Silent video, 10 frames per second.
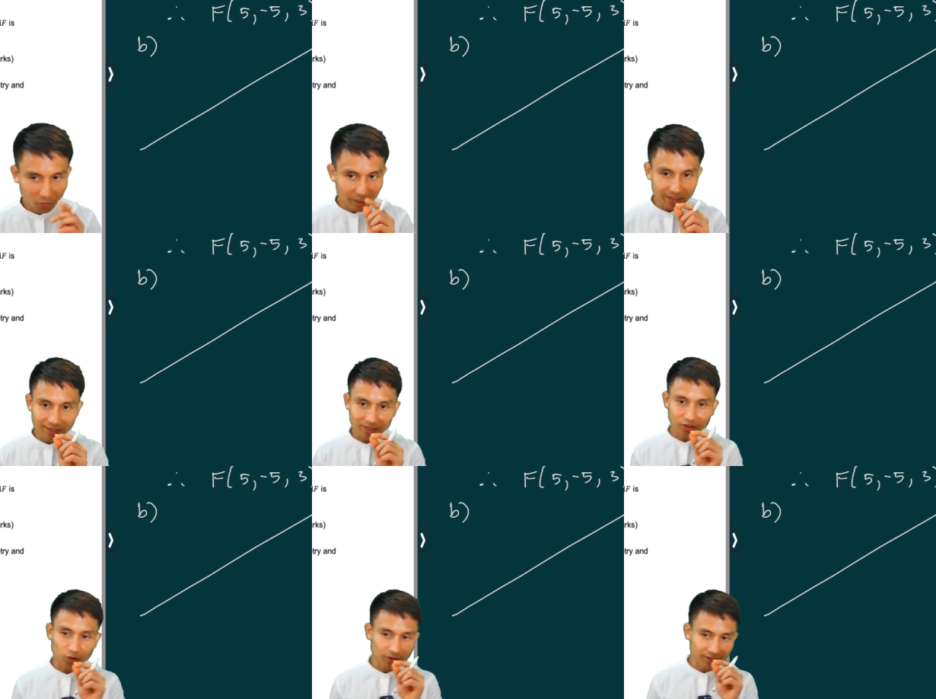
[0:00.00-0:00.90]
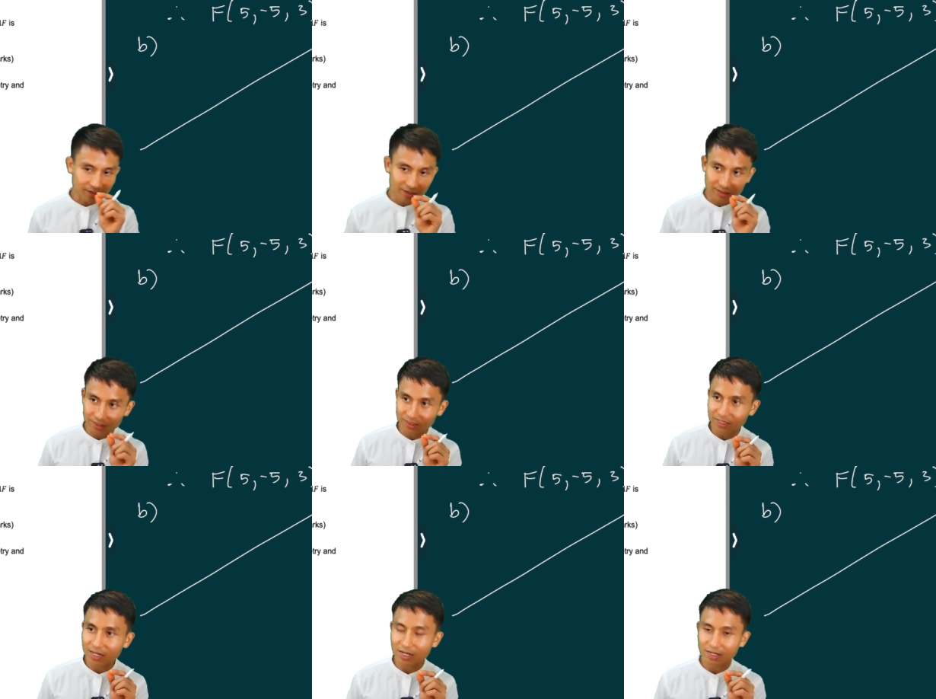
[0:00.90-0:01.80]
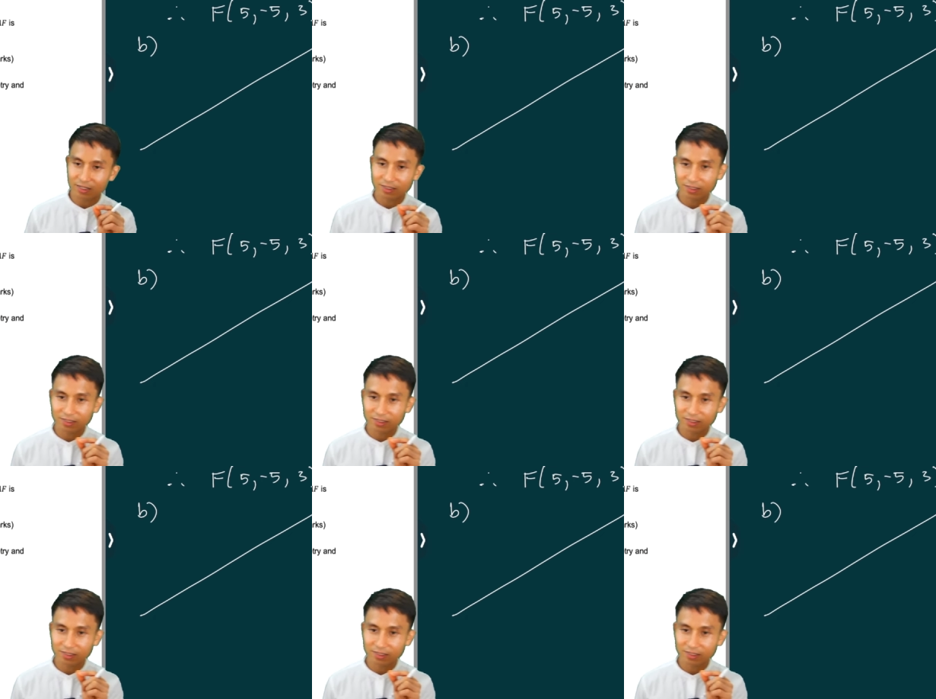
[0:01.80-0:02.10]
when it says shortest distance here,